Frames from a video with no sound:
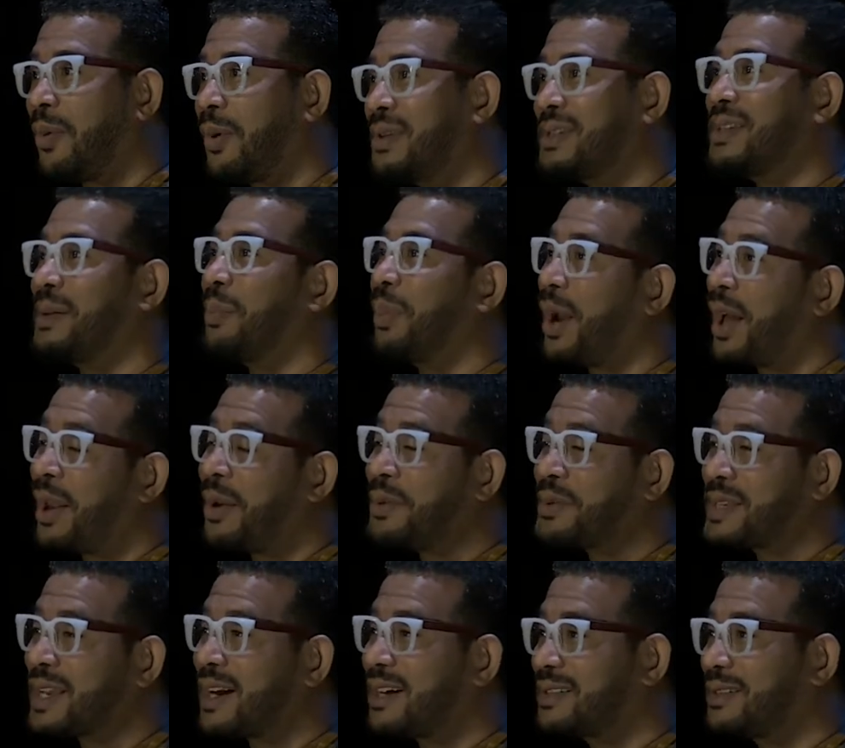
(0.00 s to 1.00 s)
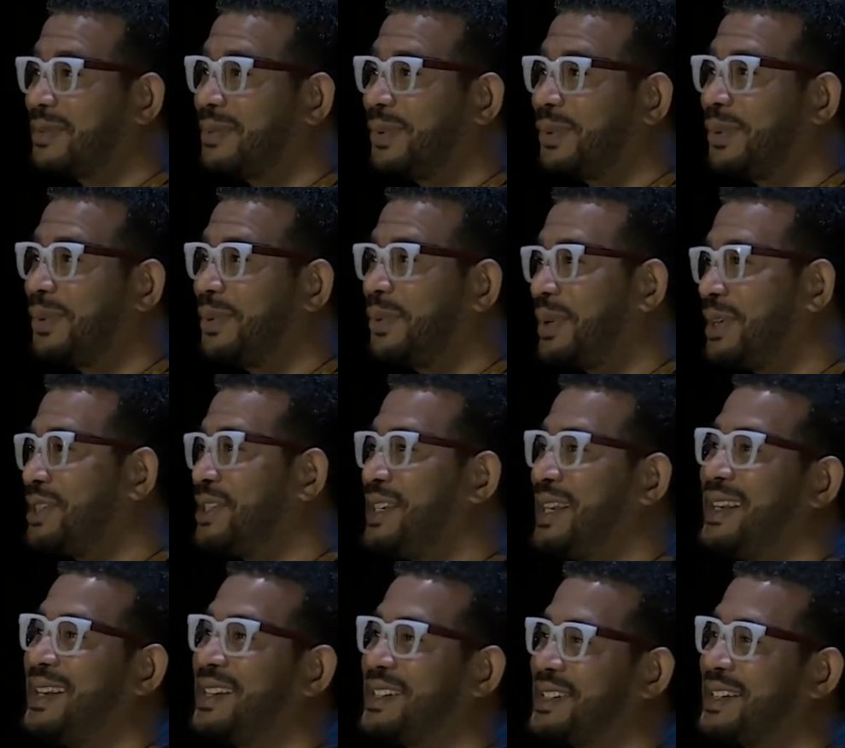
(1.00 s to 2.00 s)
a lot more soprano saxophone,
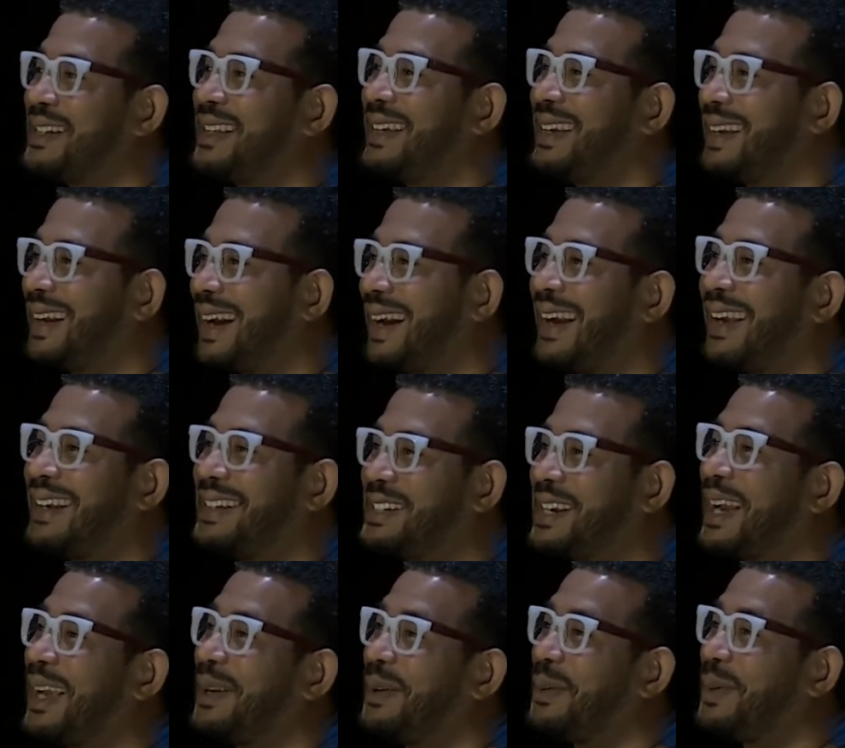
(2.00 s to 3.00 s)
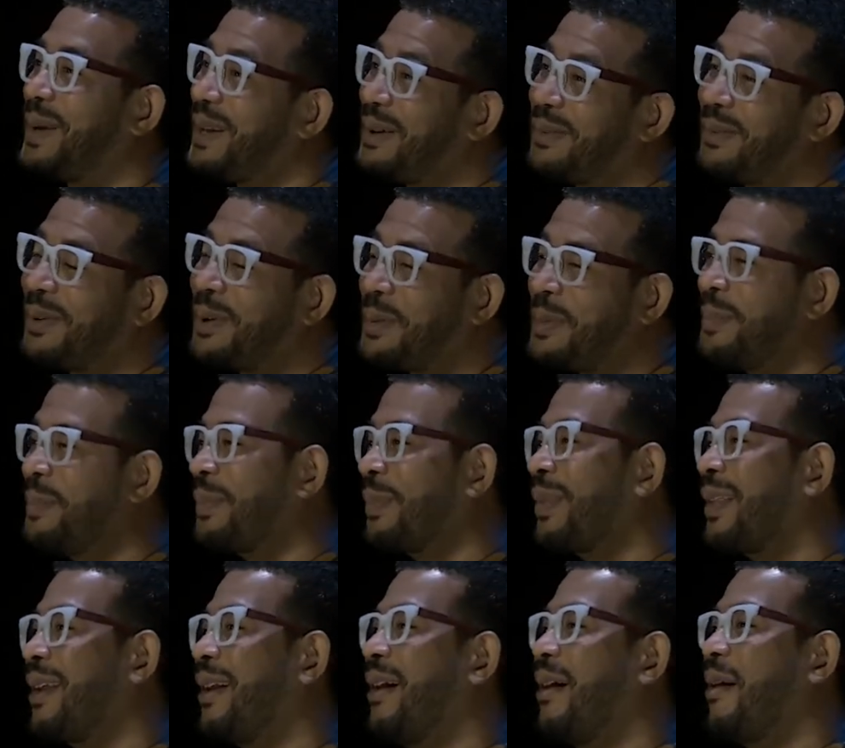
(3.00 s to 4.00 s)
which initially I shied away from.